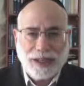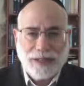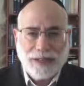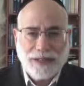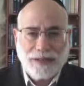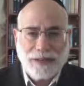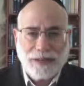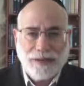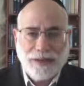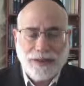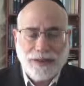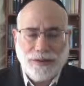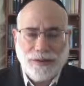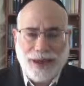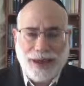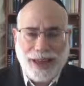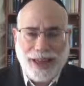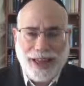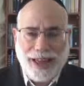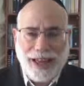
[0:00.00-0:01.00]
So
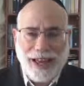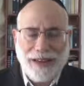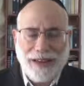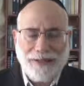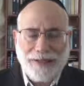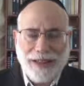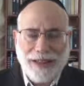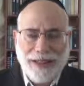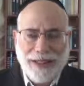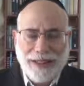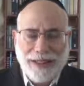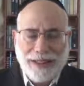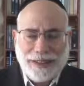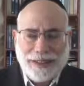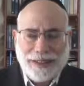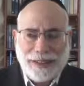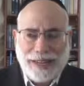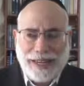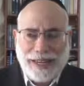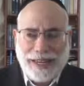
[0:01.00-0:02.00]
you have
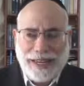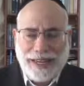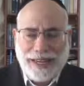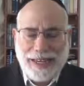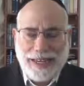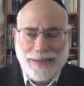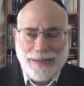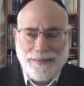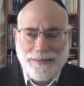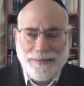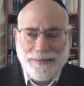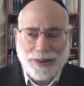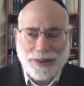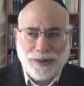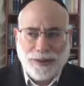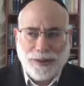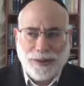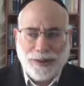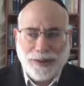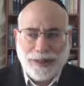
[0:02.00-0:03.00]

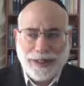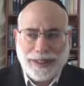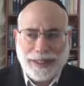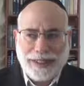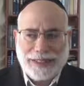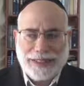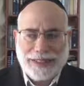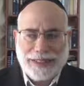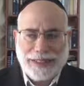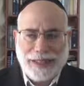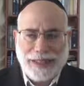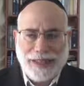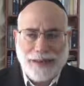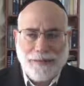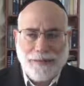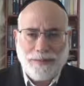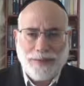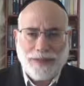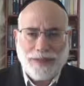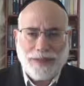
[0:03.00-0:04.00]
ample
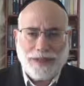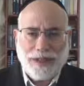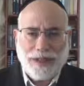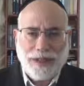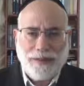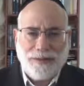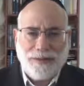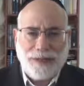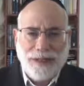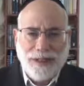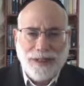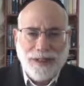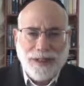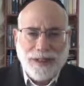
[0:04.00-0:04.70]
examples of